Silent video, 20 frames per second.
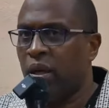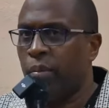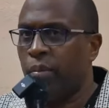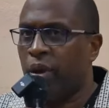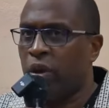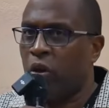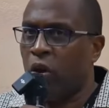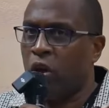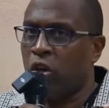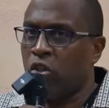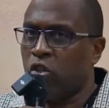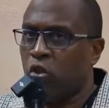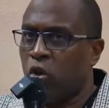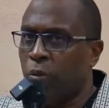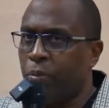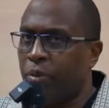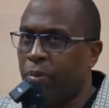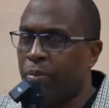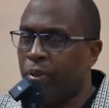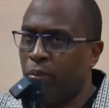but also
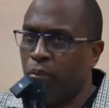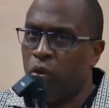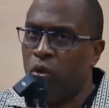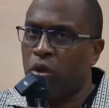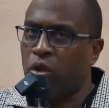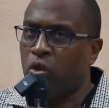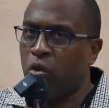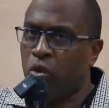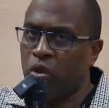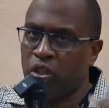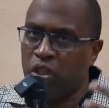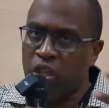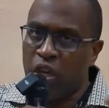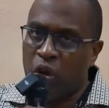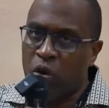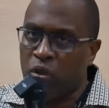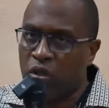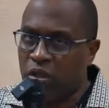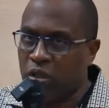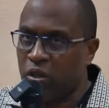to promote those
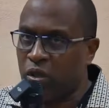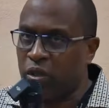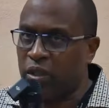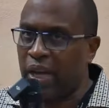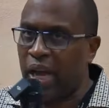youngsters,